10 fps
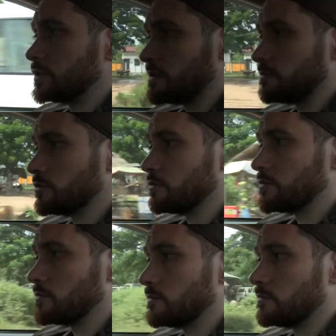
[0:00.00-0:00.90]
seem to
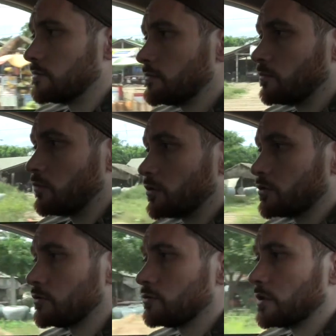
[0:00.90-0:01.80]
want
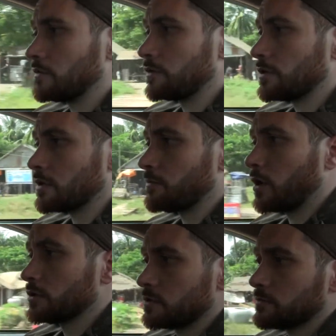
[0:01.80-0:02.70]
to do everything
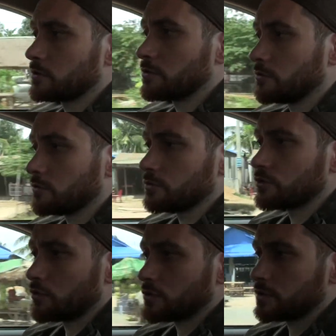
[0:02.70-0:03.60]
possible to
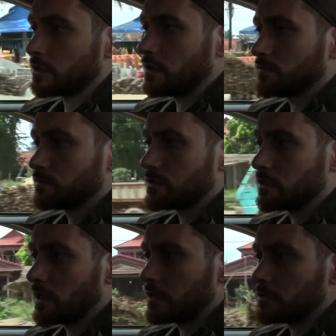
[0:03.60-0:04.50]
source every
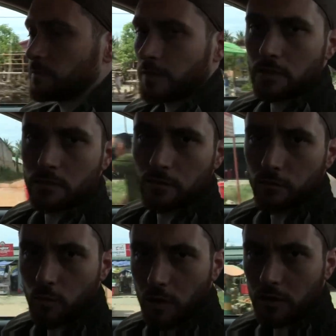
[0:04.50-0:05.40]
last bit
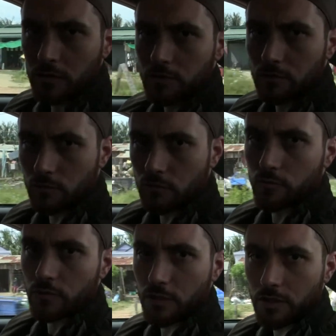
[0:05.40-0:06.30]
of wild oud
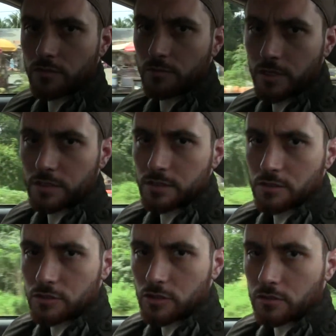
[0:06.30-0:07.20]
wood that remains in
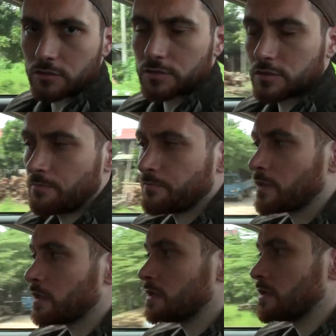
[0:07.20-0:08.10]
the jungles
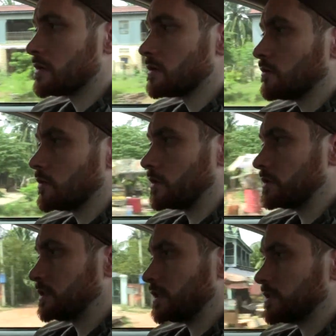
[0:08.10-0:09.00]
what
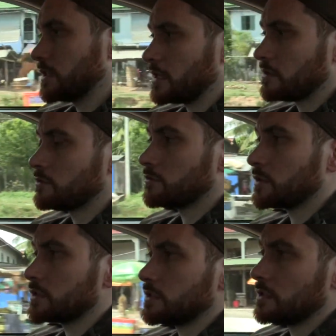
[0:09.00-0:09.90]
this has led to
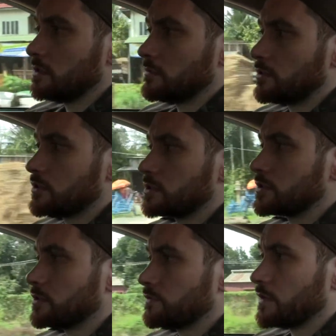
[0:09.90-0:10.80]
is the
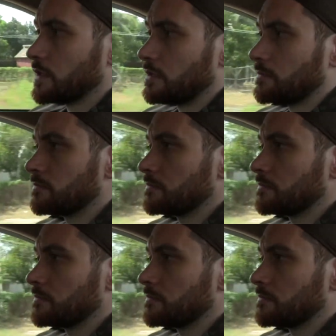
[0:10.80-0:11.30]
emergence of a,